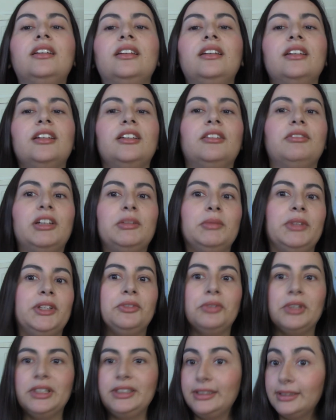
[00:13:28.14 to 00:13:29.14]
if I'm like
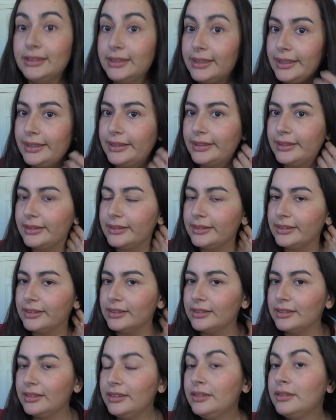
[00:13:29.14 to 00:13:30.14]
running late,
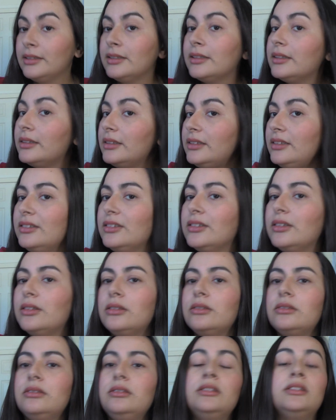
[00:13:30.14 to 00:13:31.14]
or you
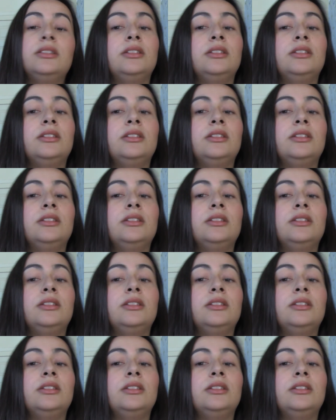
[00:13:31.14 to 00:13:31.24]
know,